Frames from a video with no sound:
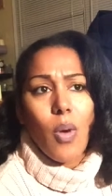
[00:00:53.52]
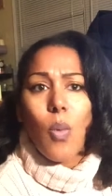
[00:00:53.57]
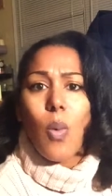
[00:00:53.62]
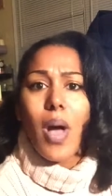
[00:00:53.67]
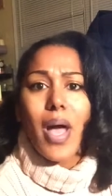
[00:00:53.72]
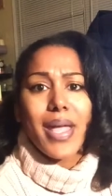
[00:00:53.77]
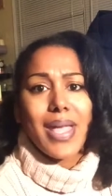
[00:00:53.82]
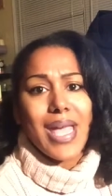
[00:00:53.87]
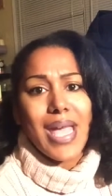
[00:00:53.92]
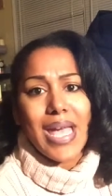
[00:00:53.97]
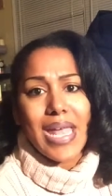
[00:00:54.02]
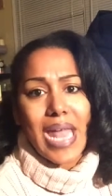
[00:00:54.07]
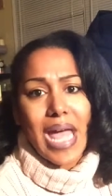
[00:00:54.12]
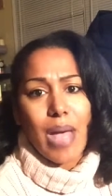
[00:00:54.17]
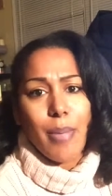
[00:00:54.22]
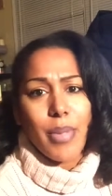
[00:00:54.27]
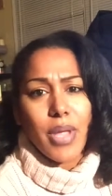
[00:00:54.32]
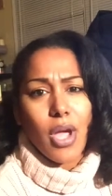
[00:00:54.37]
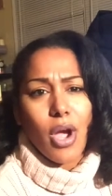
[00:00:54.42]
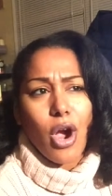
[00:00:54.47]
why can't
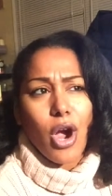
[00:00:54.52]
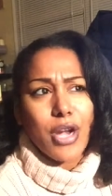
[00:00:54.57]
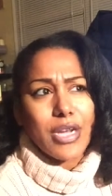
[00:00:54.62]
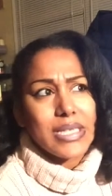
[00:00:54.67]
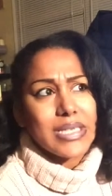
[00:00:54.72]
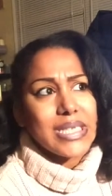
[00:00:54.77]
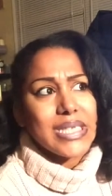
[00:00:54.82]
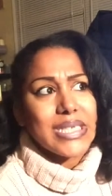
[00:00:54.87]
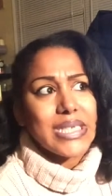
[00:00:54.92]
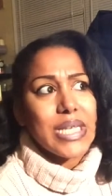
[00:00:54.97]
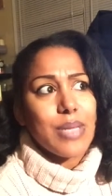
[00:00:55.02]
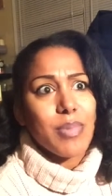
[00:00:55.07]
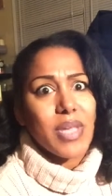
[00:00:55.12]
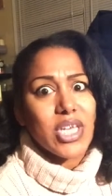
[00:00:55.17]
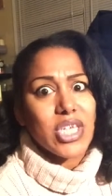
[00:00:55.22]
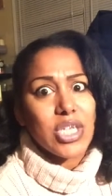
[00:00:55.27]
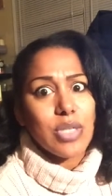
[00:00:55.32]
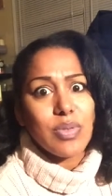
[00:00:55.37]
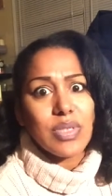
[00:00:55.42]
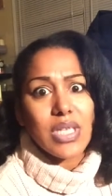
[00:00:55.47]
I be an artist it seemed
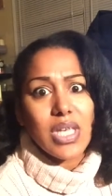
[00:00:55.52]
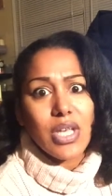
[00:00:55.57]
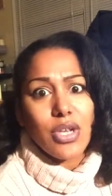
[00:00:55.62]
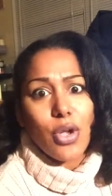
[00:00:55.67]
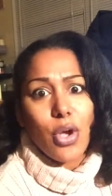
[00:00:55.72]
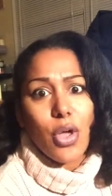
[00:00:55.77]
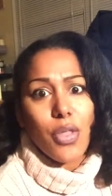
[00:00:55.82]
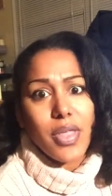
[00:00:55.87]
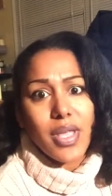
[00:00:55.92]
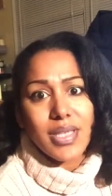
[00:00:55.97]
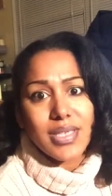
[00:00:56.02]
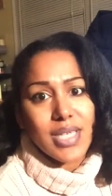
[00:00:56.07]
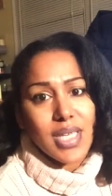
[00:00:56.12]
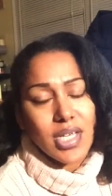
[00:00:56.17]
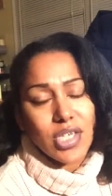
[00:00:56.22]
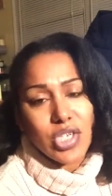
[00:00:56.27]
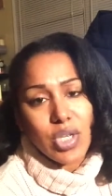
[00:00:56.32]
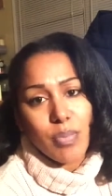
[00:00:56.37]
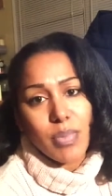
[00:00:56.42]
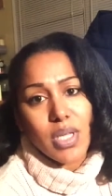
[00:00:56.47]
like she was getting all the
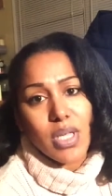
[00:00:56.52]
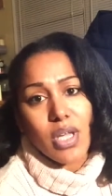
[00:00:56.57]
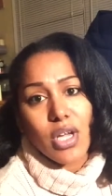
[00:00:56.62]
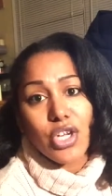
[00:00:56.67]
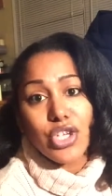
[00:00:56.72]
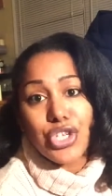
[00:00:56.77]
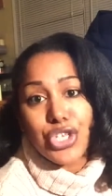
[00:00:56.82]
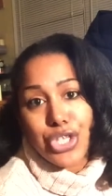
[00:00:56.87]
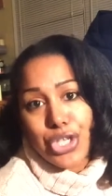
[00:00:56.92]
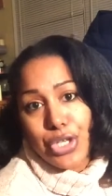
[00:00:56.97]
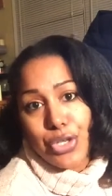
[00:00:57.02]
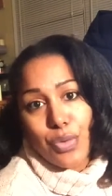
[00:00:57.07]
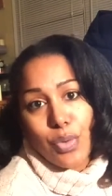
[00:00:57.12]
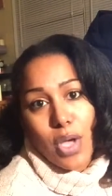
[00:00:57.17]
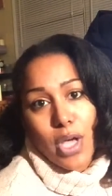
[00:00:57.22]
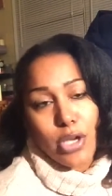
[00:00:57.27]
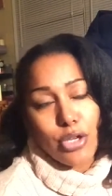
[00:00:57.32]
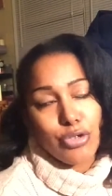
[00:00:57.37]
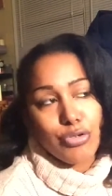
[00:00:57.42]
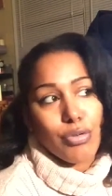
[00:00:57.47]
attention because she
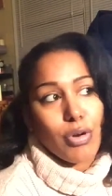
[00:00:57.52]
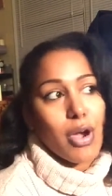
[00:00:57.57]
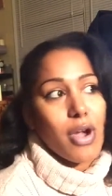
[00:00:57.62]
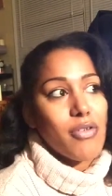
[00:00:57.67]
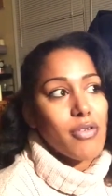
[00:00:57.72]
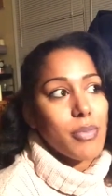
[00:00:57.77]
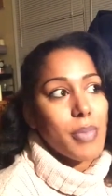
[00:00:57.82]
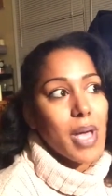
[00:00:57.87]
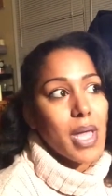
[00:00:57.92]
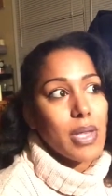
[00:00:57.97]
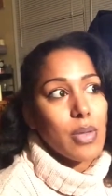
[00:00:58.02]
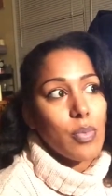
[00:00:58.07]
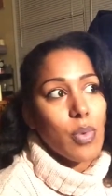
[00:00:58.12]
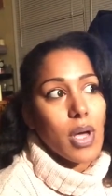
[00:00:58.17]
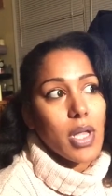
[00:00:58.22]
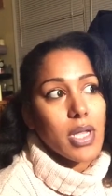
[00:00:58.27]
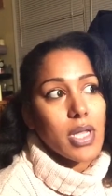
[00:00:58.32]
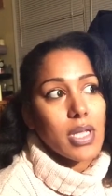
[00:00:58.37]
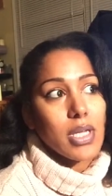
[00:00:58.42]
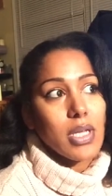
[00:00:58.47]
knew how to draw everybody
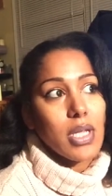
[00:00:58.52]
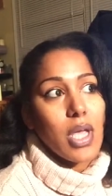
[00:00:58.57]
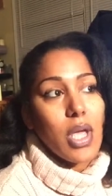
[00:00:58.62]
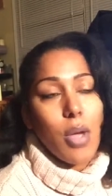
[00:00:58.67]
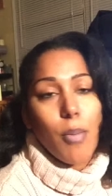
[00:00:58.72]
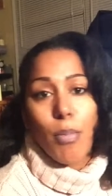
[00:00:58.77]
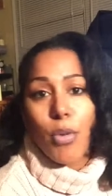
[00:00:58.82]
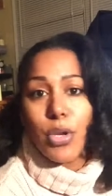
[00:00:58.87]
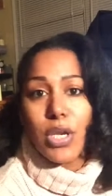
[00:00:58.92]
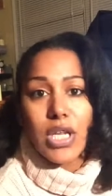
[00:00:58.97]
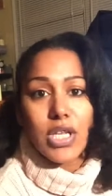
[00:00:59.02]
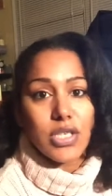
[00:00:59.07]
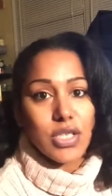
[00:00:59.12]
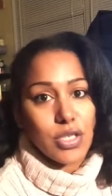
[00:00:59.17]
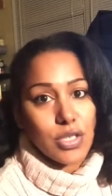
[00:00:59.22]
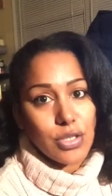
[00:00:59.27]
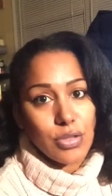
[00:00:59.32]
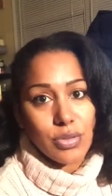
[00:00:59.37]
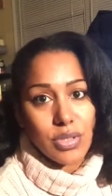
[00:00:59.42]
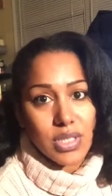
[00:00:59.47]
wanted Monique
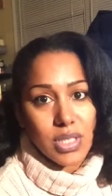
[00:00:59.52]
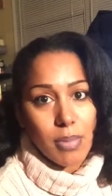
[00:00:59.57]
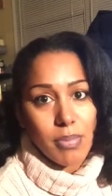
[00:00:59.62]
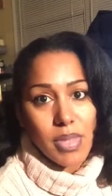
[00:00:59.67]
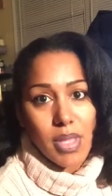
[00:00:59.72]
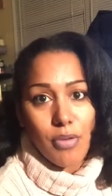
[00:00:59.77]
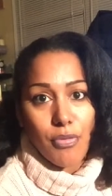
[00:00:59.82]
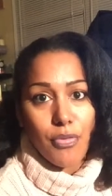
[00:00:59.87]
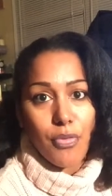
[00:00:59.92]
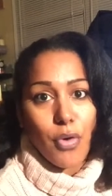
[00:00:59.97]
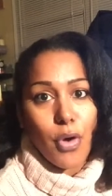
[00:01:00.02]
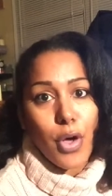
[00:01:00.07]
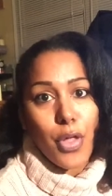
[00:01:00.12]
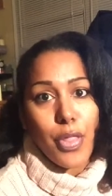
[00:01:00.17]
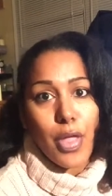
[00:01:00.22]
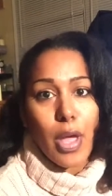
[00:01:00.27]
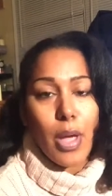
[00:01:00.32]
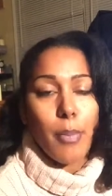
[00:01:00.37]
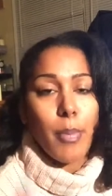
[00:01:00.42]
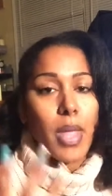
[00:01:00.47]
to do something for
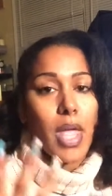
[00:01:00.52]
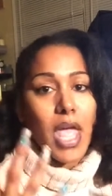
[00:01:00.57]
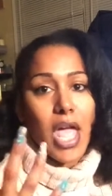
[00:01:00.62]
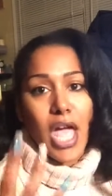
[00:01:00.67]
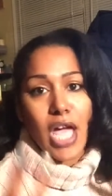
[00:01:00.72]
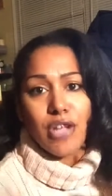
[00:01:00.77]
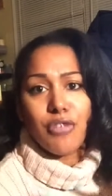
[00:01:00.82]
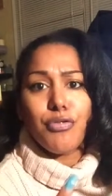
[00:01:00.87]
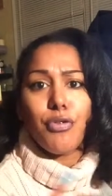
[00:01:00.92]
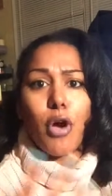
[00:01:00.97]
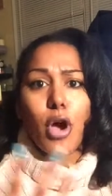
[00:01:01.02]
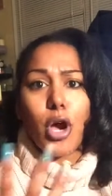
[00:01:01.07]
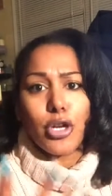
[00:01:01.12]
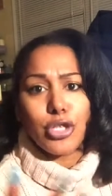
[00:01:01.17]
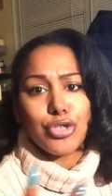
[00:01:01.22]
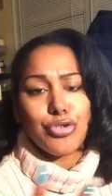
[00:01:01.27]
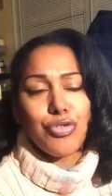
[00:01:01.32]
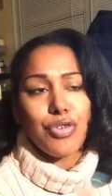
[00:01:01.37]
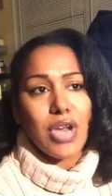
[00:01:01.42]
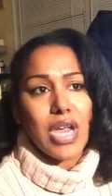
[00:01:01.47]
them as far
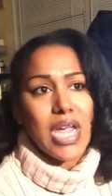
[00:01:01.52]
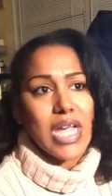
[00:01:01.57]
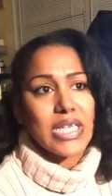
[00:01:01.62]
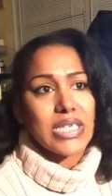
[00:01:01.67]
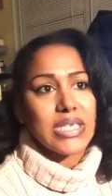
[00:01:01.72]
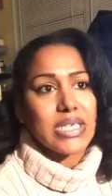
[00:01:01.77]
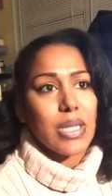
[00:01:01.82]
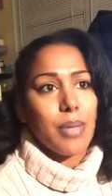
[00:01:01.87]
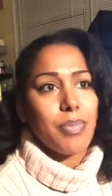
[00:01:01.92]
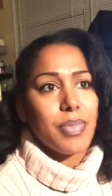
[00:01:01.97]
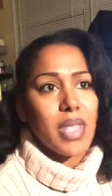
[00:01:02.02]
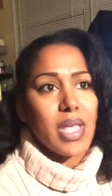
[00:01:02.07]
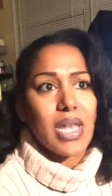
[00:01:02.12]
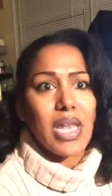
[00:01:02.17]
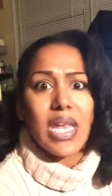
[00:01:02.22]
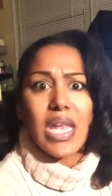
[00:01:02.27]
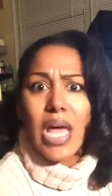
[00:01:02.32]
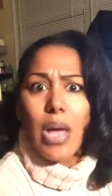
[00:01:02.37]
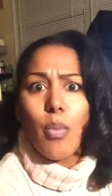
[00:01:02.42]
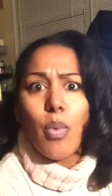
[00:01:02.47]
as create something
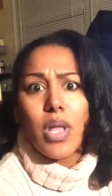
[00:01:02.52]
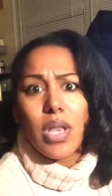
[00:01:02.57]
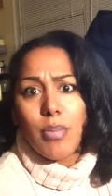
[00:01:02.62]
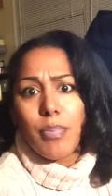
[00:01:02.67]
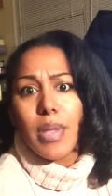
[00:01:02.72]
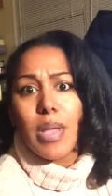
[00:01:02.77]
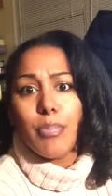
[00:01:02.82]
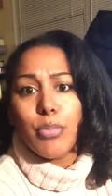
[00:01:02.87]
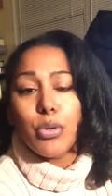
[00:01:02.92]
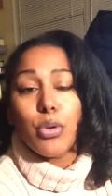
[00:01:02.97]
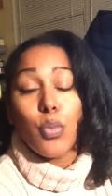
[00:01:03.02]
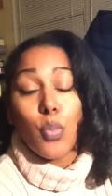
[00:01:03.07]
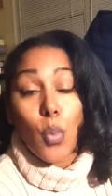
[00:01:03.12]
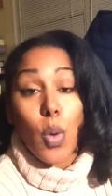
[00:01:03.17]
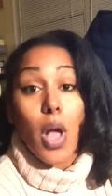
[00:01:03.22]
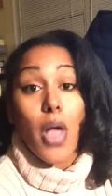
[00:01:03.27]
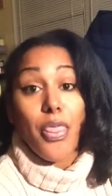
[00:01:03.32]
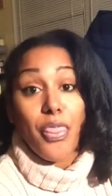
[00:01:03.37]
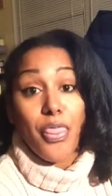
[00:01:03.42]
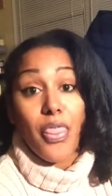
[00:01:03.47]
and I wanted people to
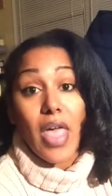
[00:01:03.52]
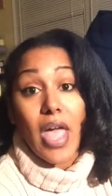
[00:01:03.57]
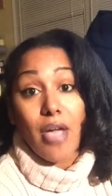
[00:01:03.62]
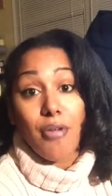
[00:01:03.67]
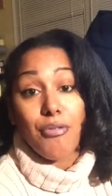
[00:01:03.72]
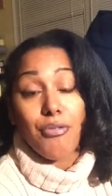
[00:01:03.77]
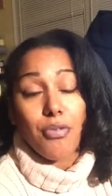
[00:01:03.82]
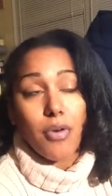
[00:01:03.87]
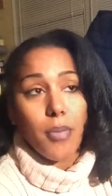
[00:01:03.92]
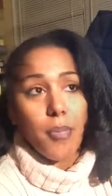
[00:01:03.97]
want that